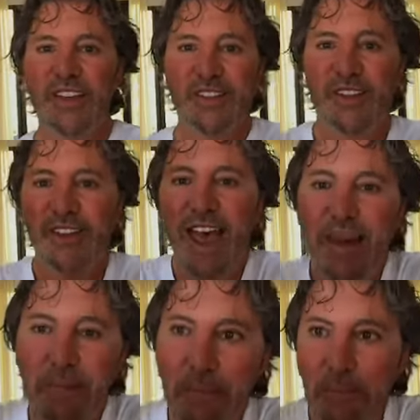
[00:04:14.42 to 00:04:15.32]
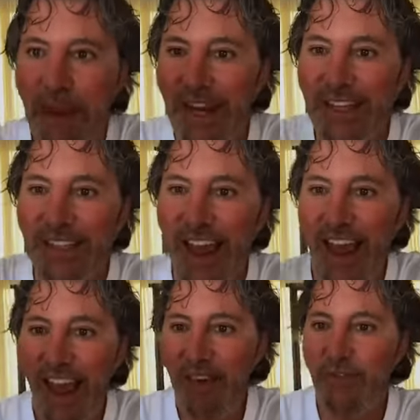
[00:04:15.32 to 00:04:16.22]
So that makes
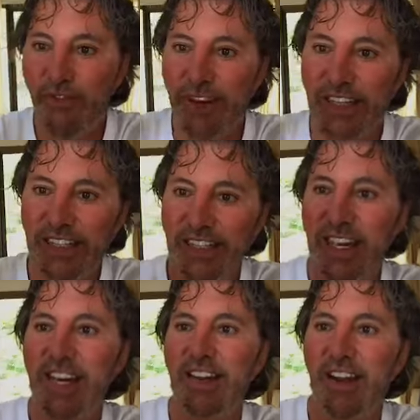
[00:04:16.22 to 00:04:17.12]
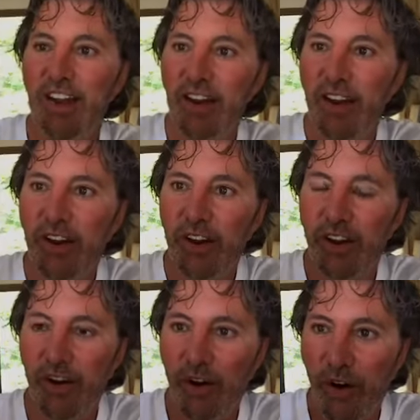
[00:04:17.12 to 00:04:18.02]
every scene
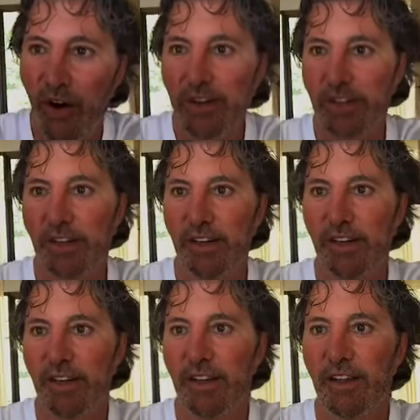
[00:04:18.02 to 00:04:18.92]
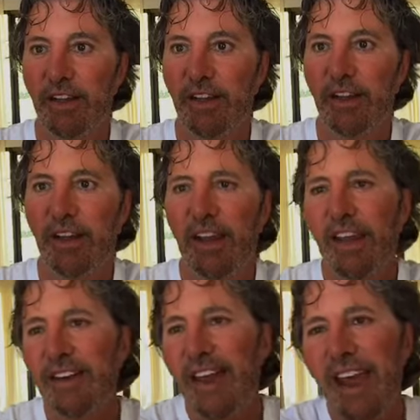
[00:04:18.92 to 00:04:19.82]
your altar
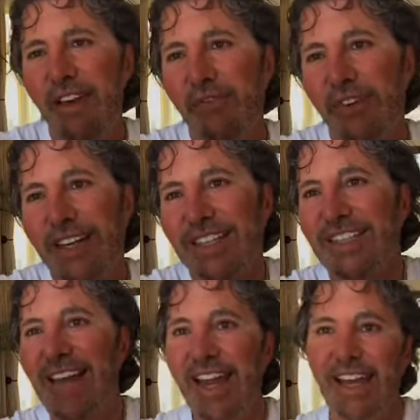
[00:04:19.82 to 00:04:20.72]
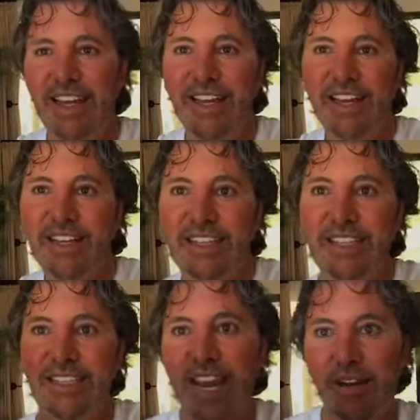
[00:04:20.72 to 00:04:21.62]
and every second
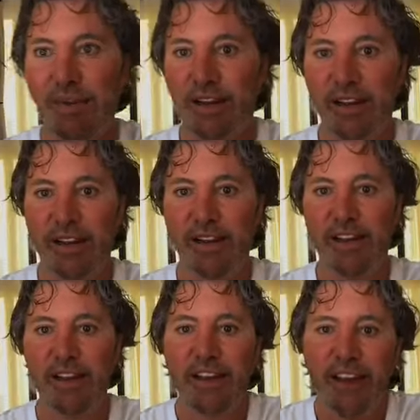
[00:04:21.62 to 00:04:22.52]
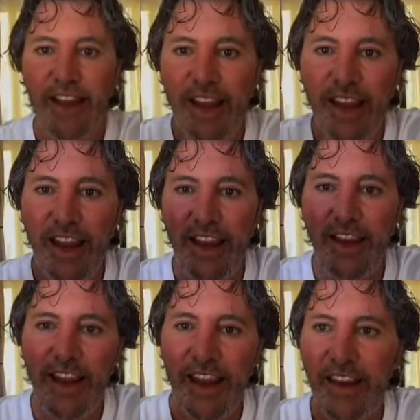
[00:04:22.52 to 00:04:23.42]
sacred.
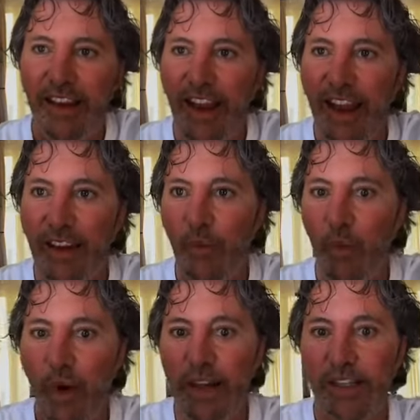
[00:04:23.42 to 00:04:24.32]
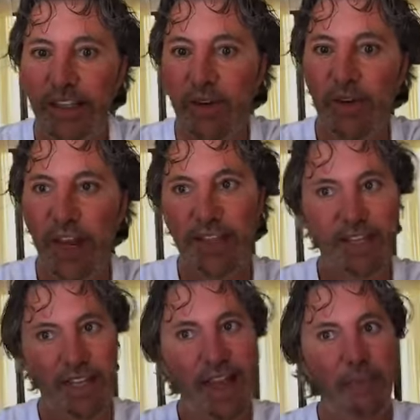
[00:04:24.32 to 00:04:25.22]
And once you
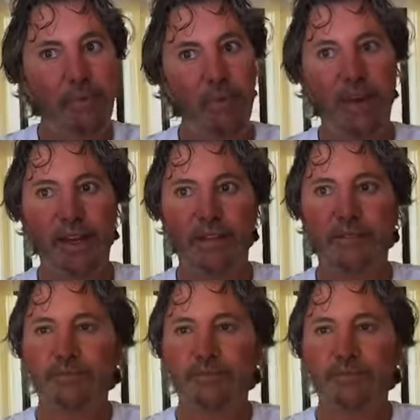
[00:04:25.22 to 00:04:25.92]
get to that point